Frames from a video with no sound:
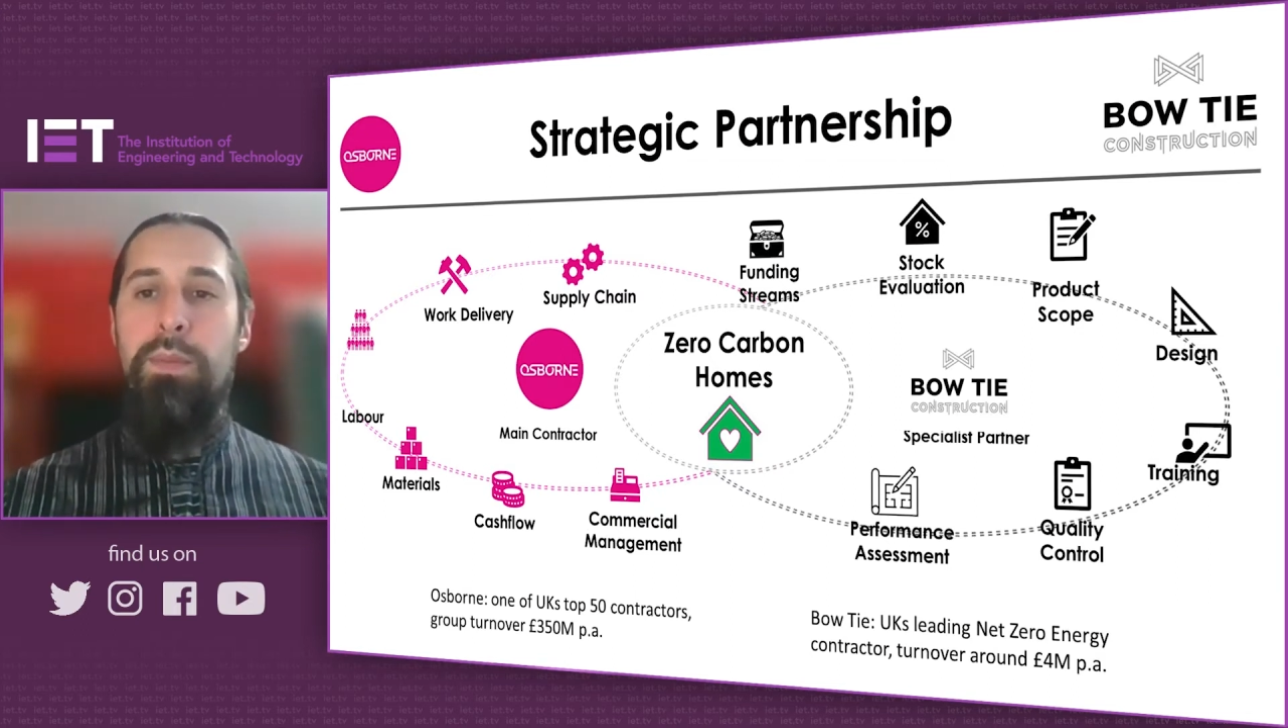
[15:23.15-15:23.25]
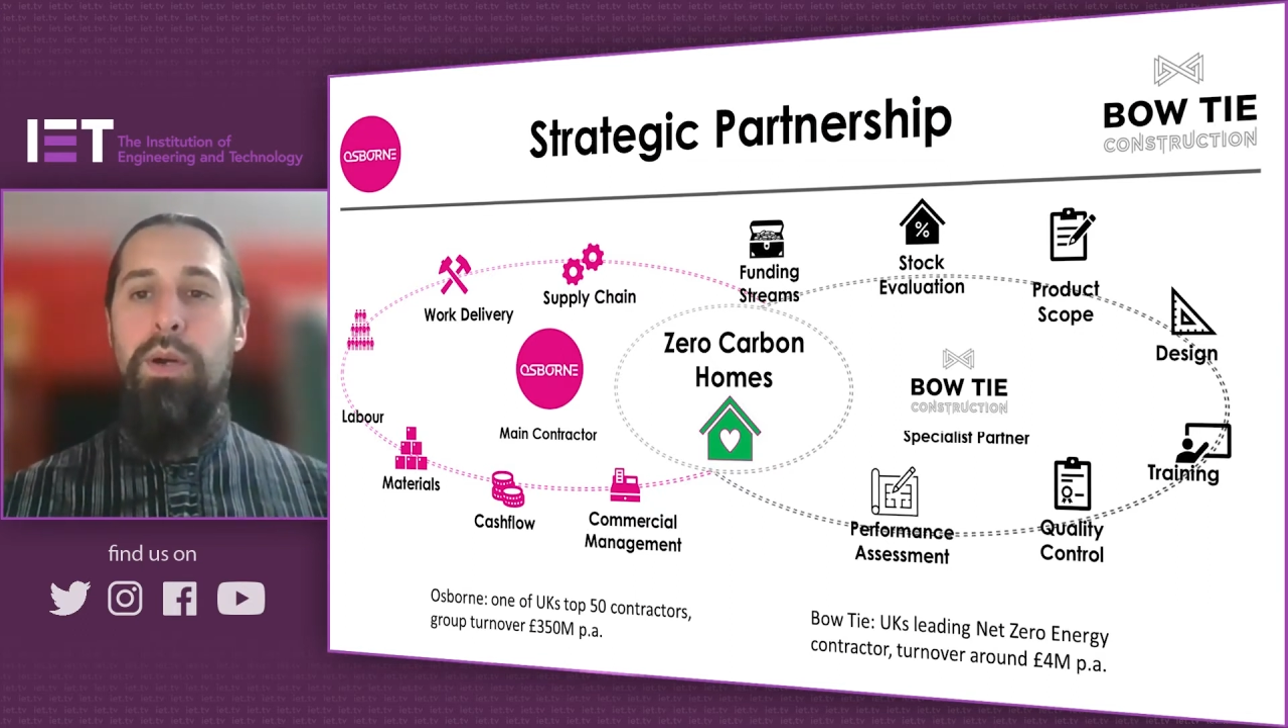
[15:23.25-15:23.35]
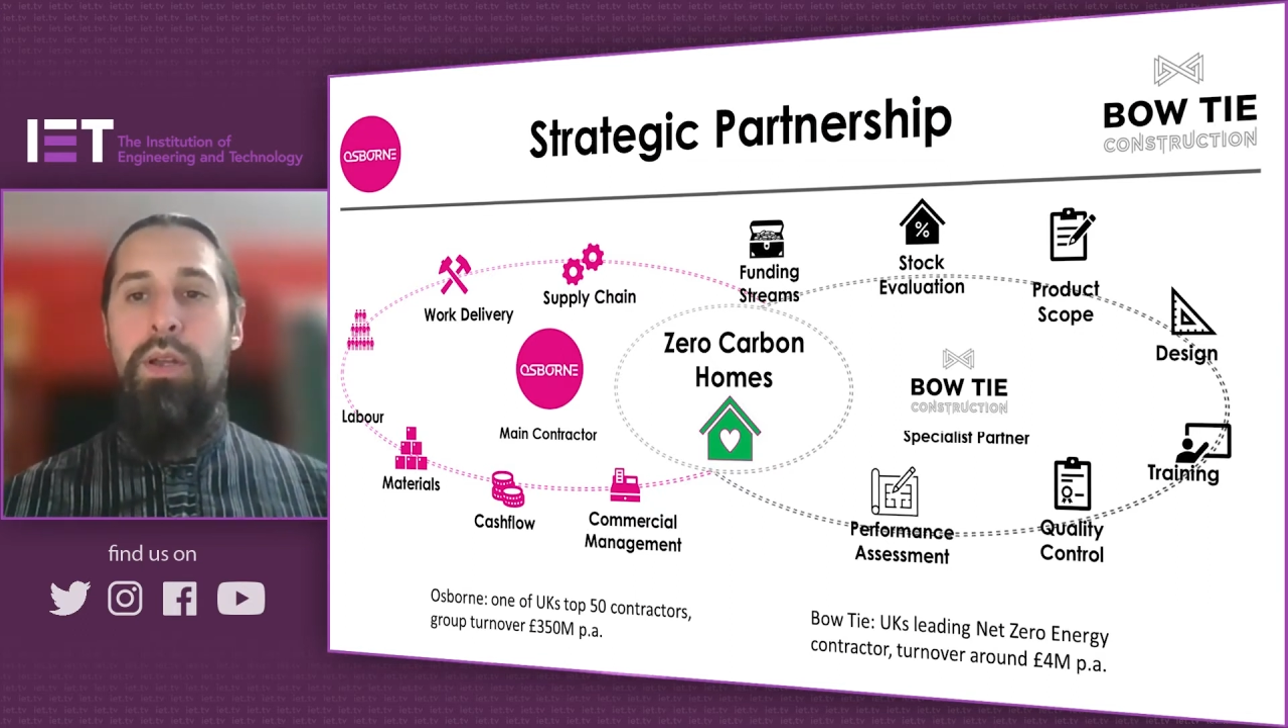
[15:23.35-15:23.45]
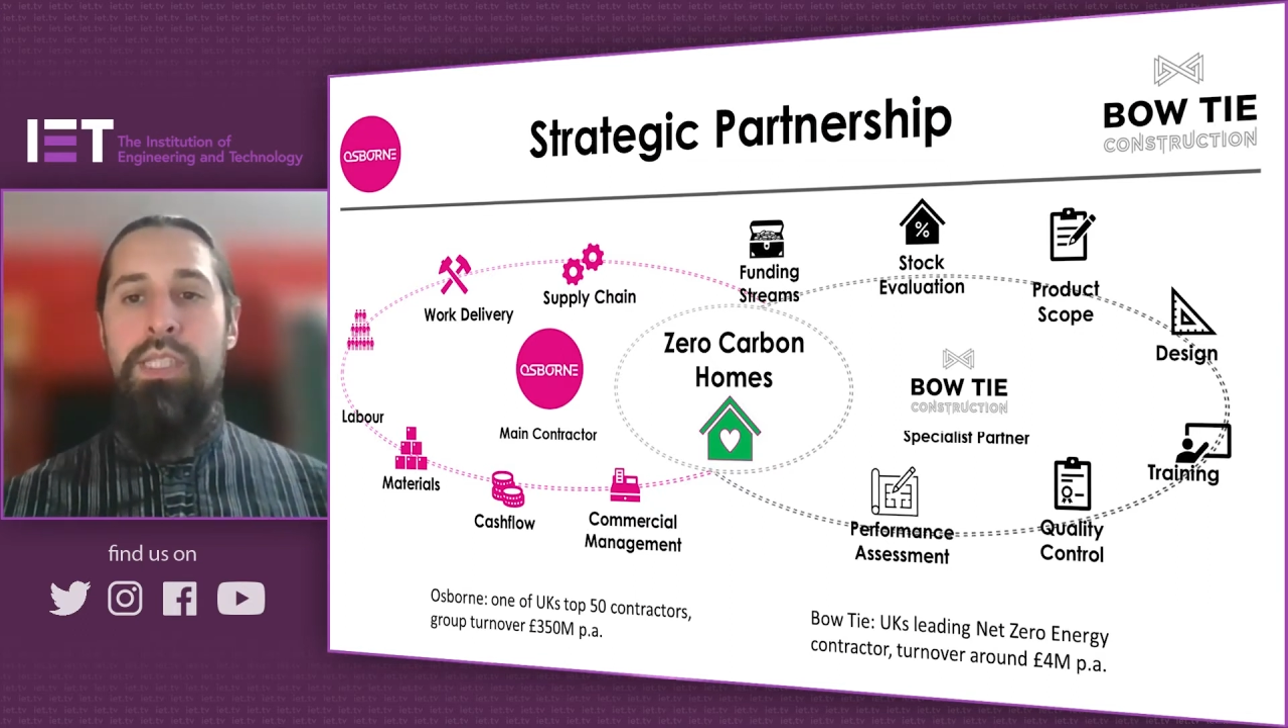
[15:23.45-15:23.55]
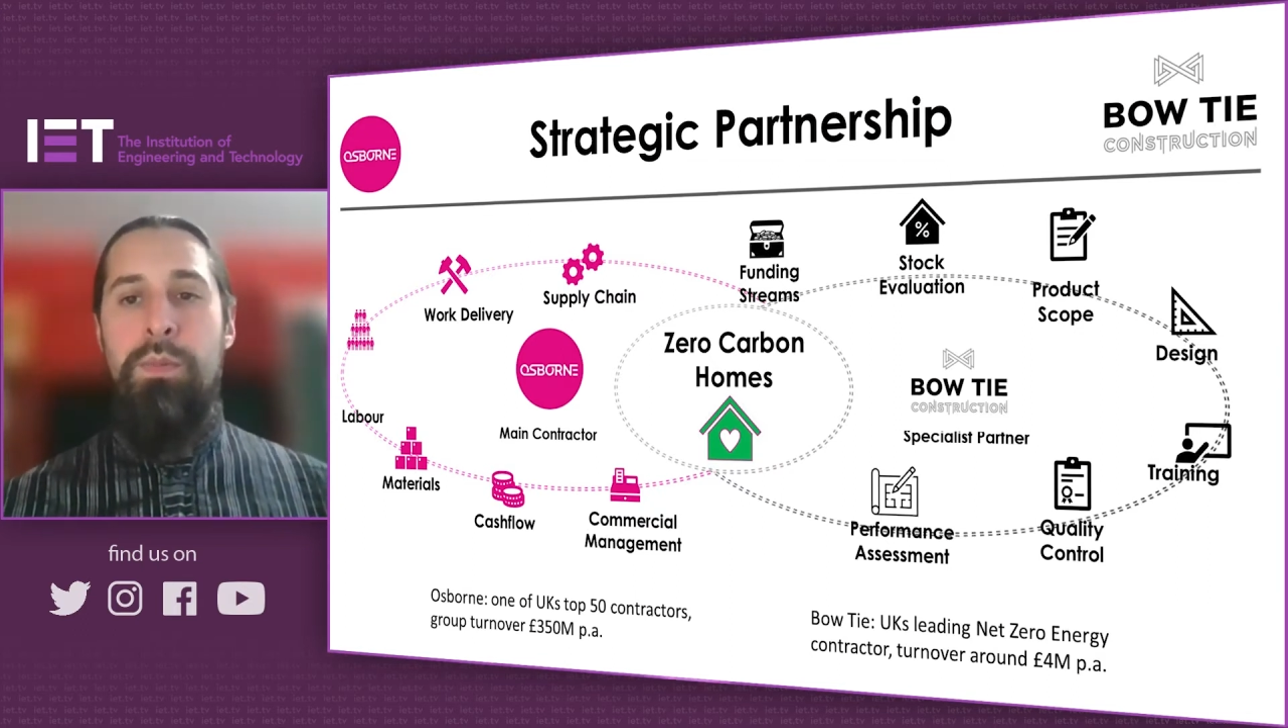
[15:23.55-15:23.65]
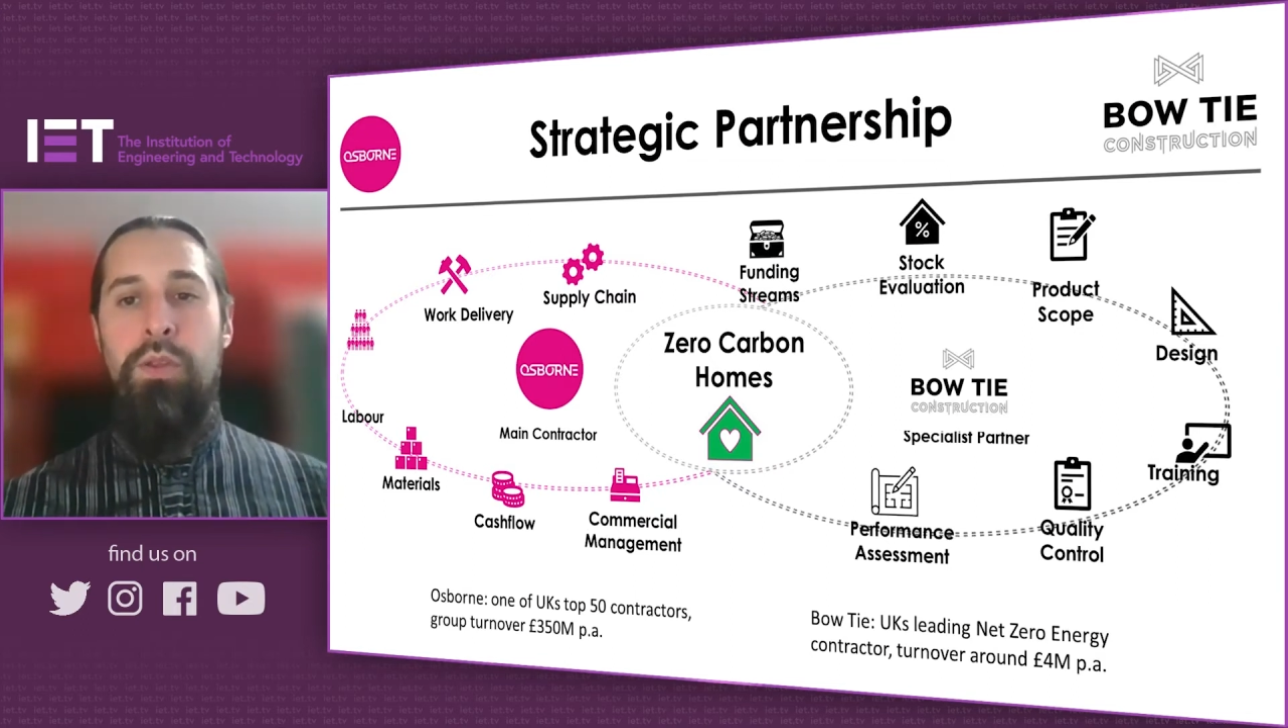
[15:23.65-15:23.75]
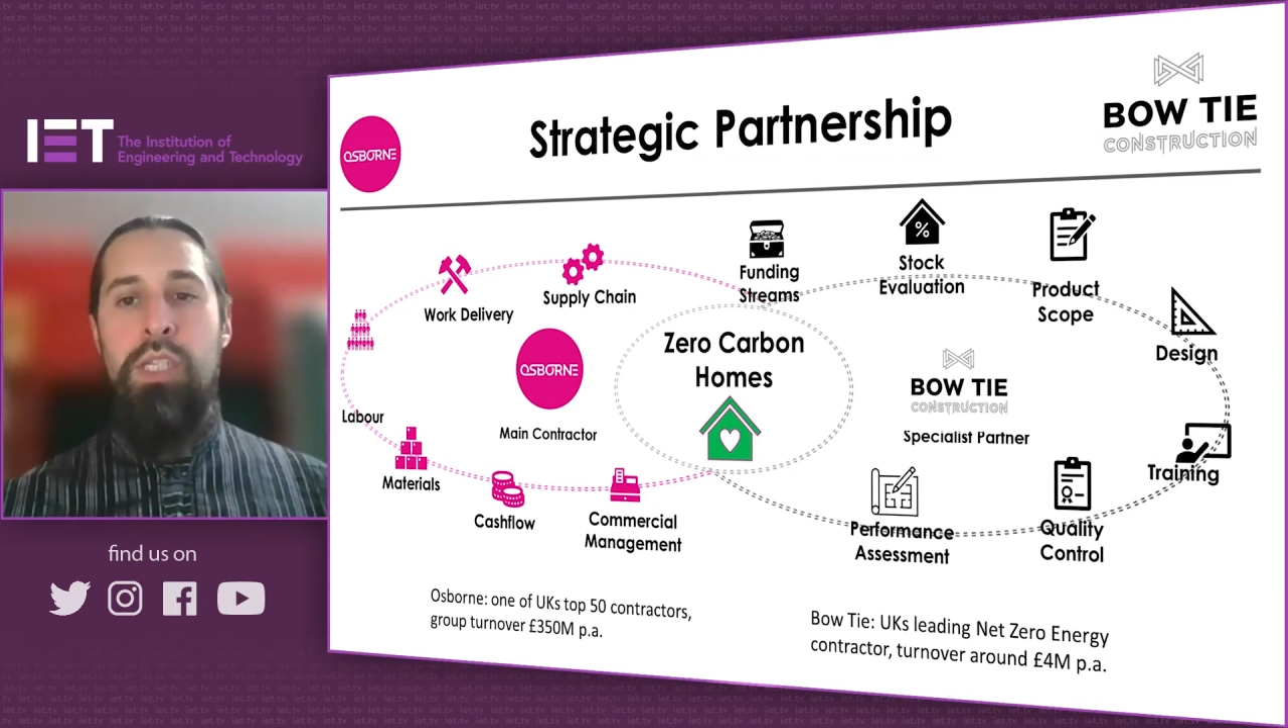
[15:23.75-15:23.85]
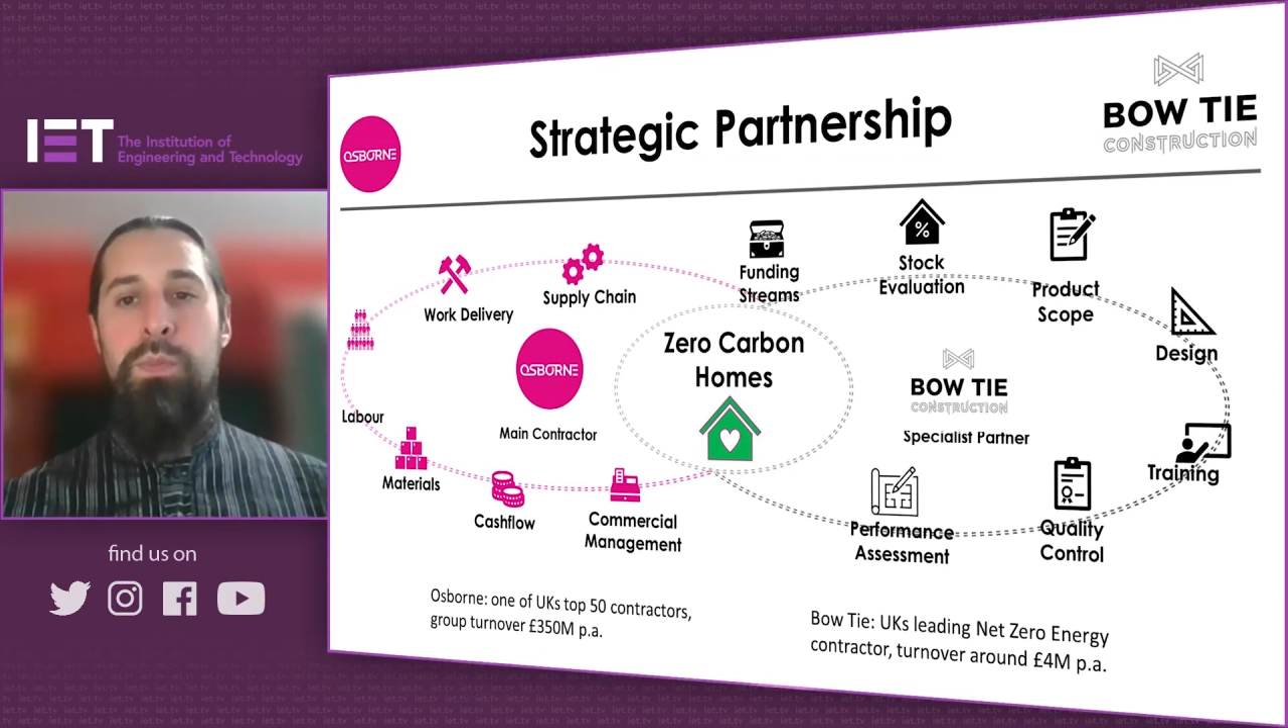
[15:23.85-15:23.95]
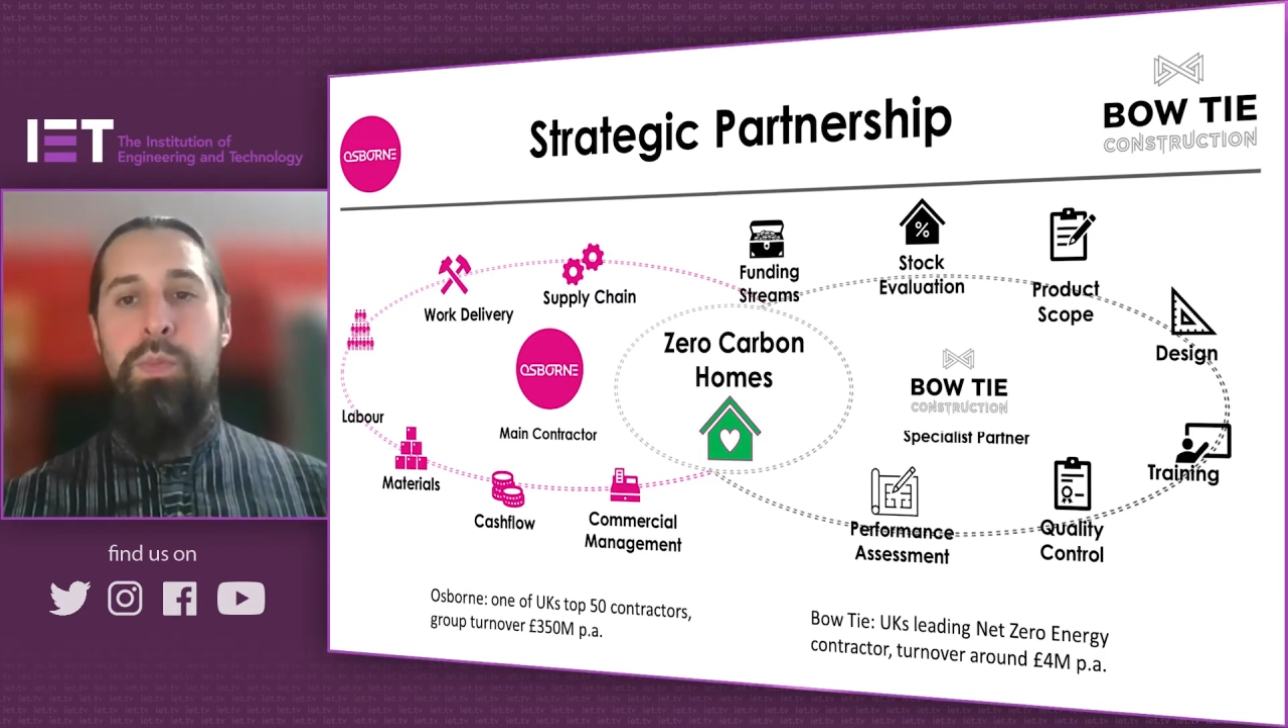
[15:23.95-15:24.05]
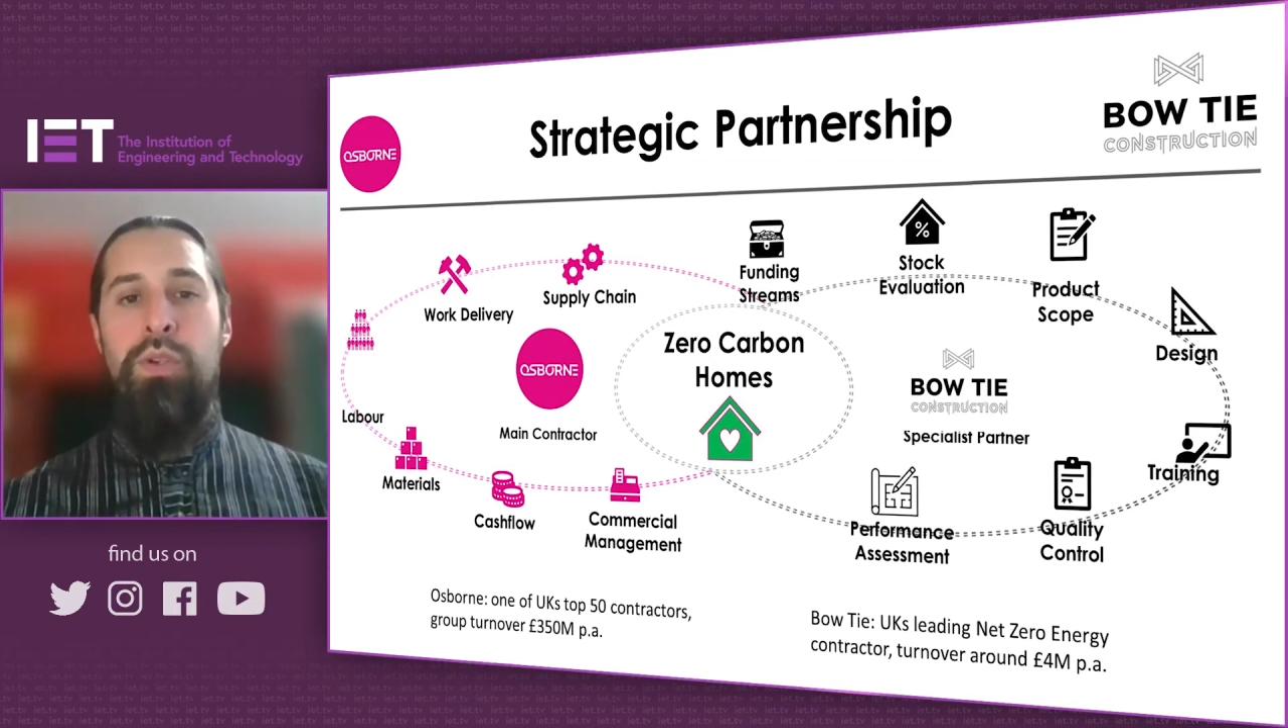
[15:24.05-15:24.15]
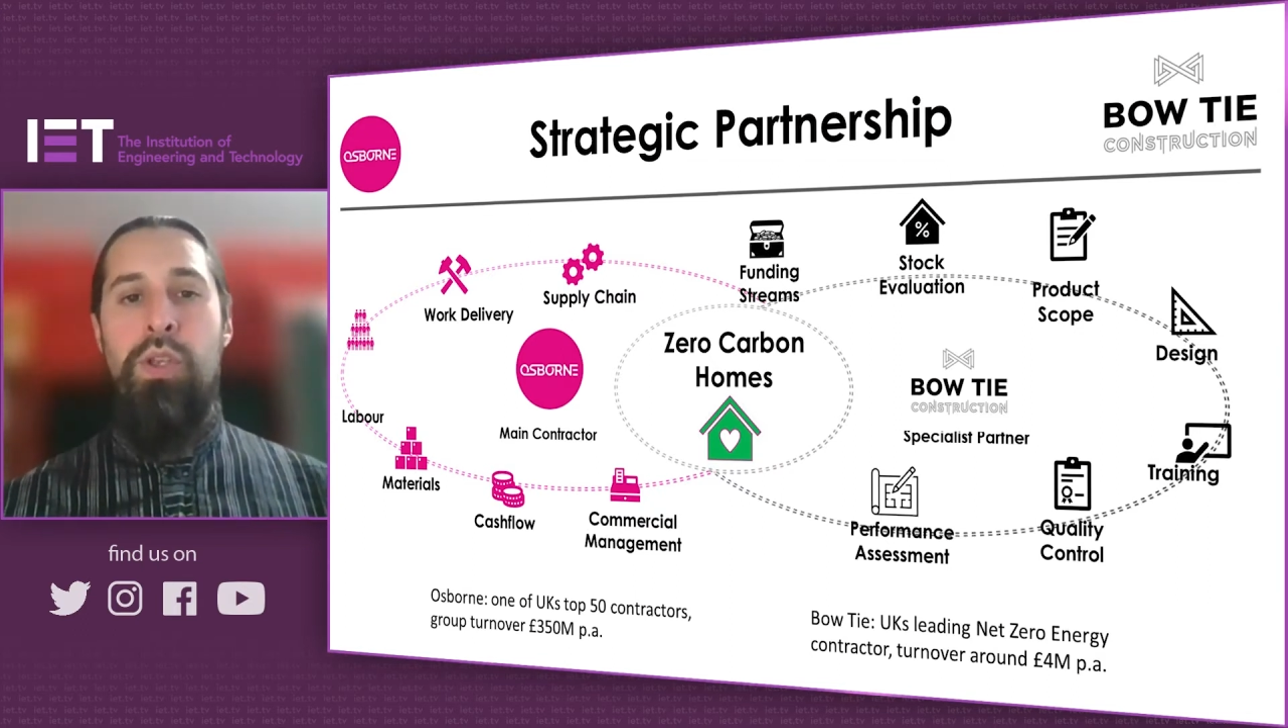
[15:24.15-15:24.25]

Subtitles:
partnership with Osborne,